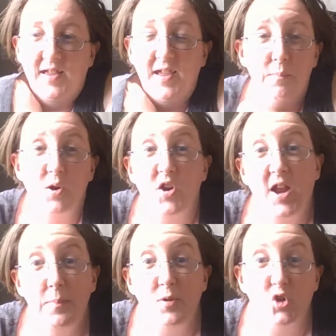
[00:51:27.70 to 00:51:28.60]
Kimber,
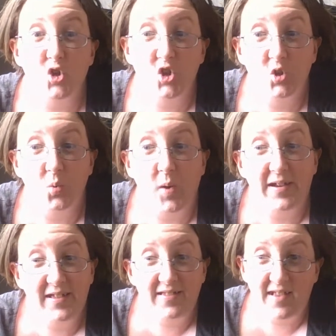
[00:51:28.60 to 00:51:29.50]
diapers too.
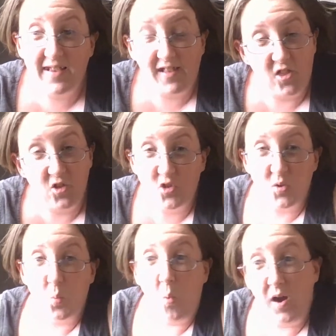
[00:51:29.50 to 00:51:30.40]
Any size other
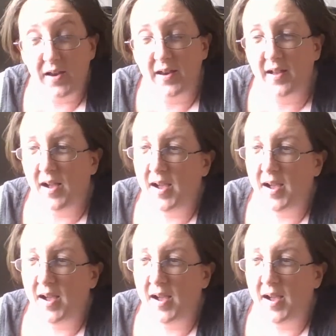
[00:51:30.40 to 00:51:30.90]
than 1.